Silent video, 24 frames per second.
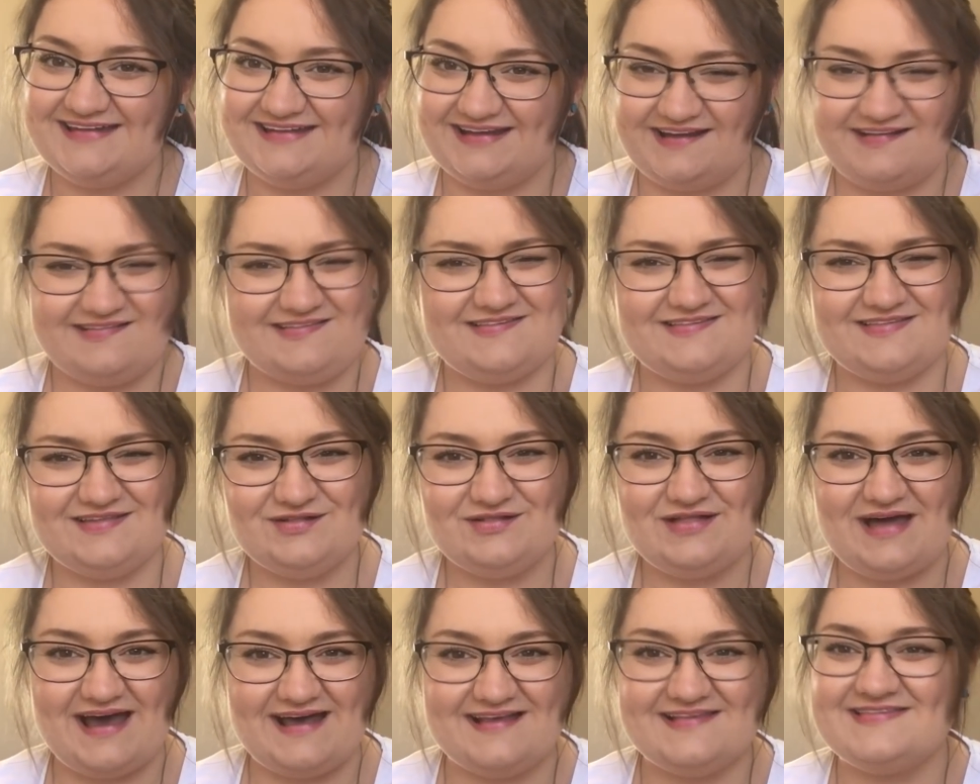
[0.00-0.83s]
Like it
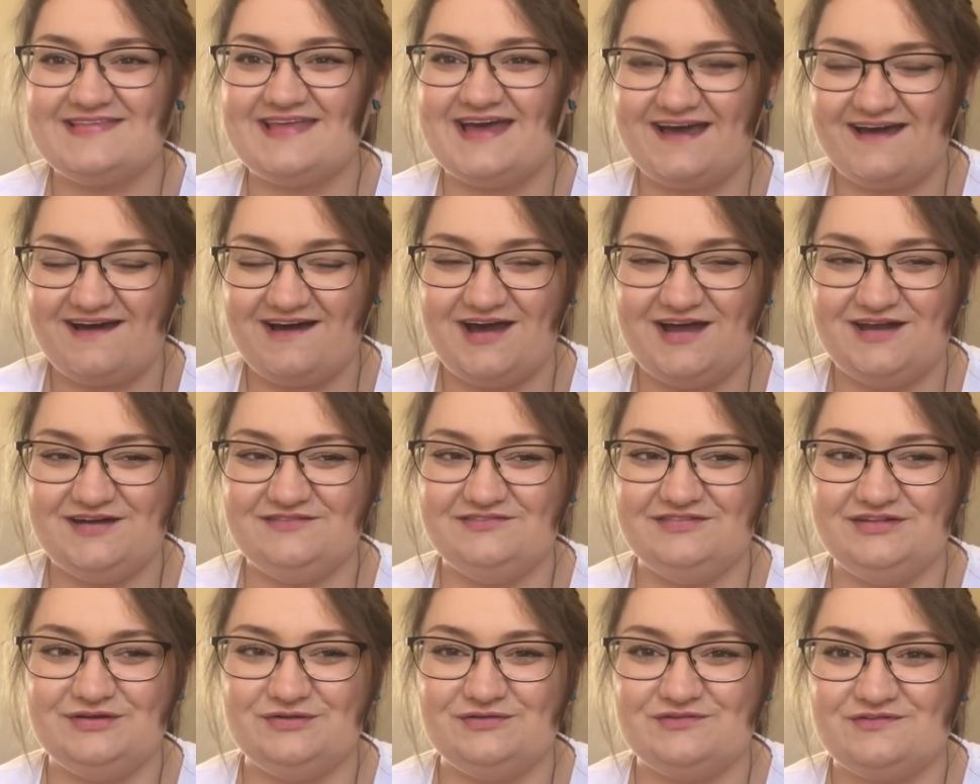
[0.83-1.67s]
still has that kind
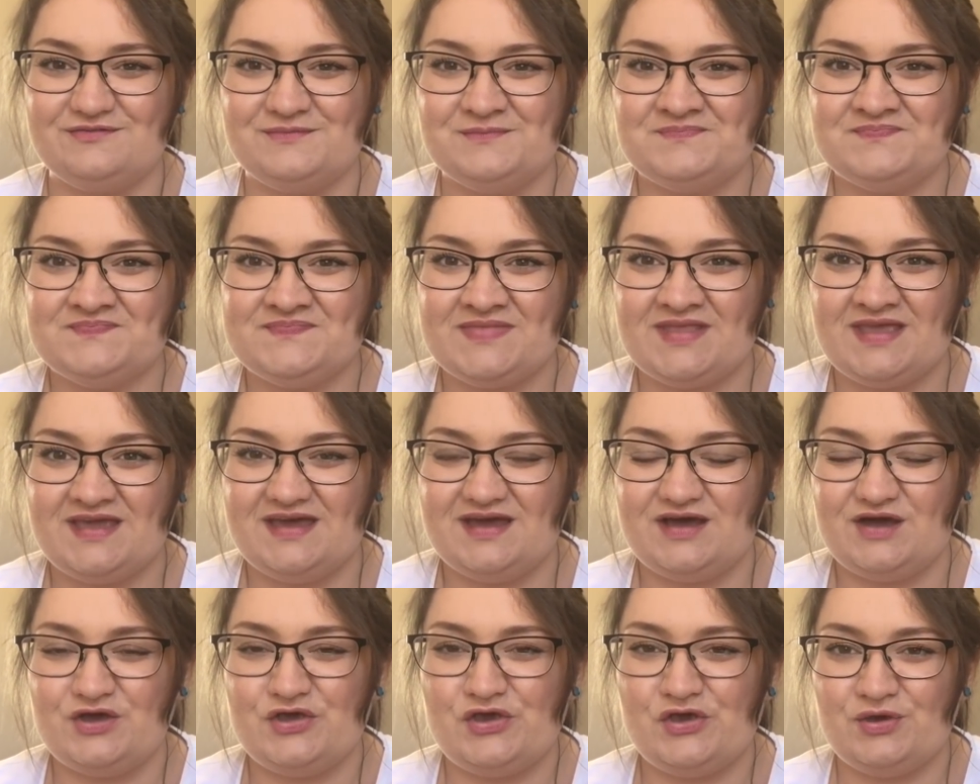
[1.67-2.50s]
of little
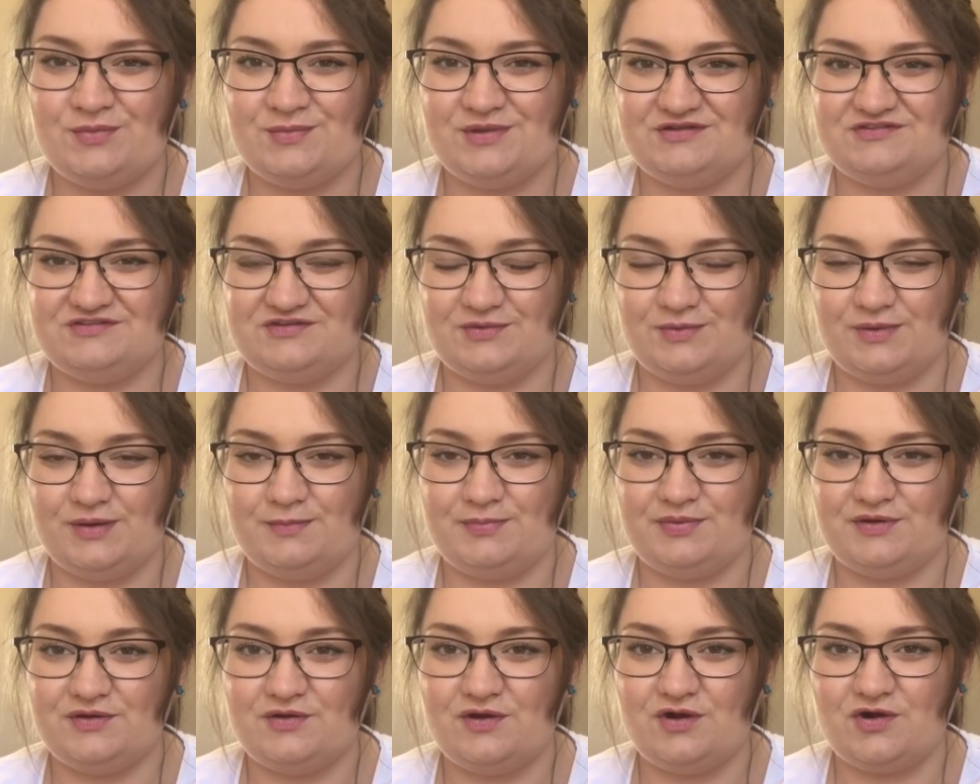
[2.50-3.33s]
humor to it,
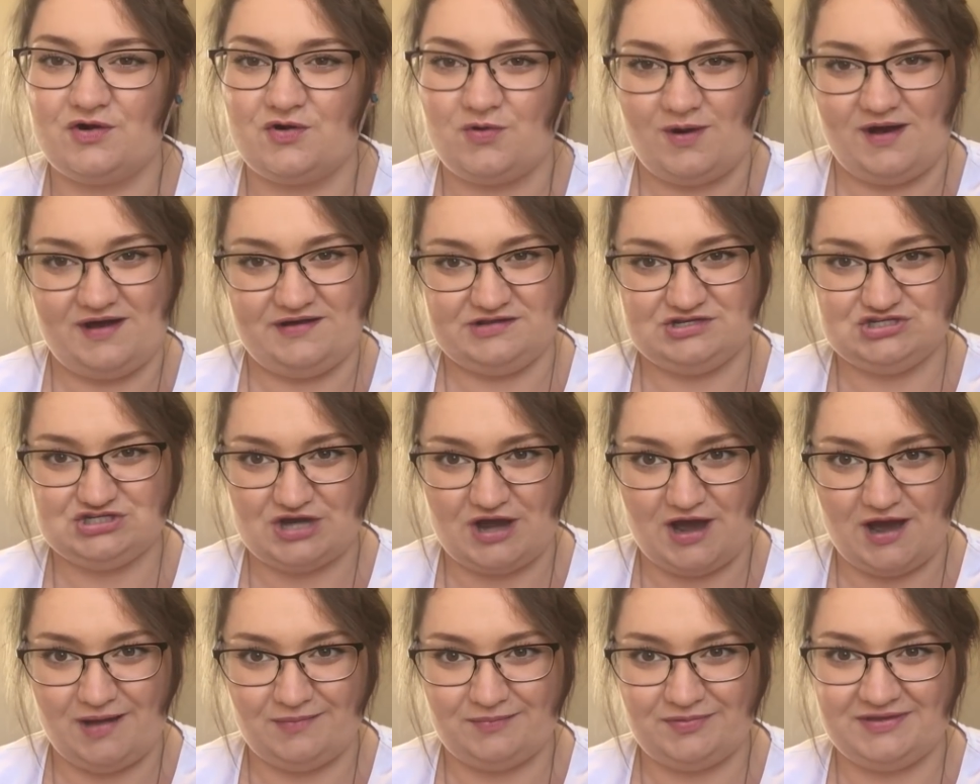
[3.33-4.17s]
but not quite as
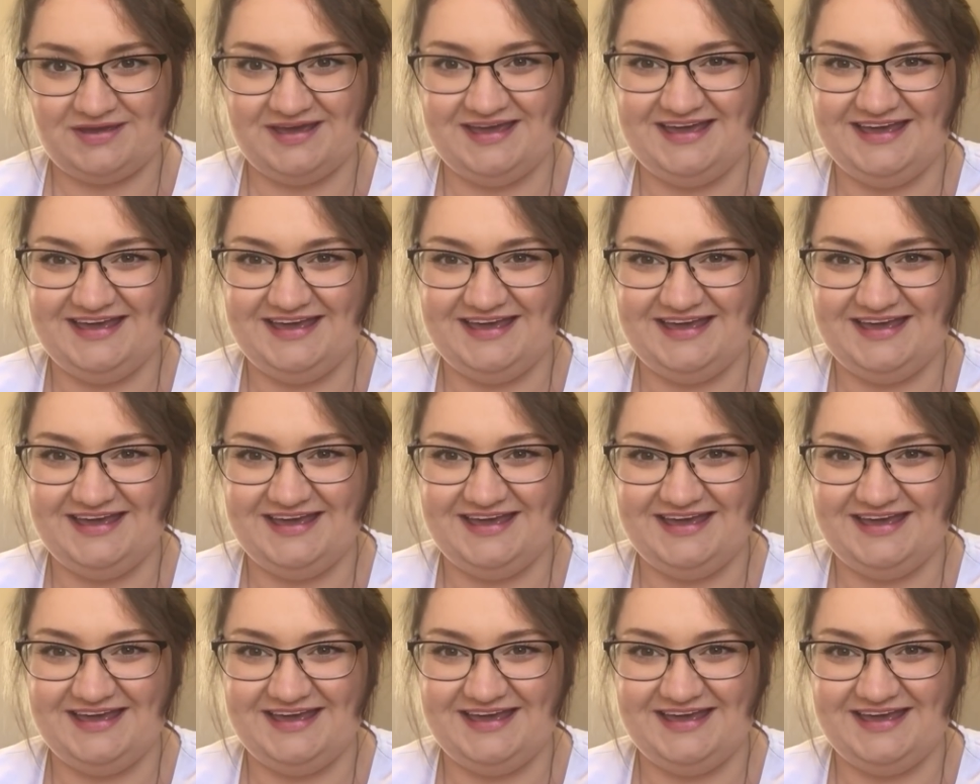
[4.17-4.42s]
sharp.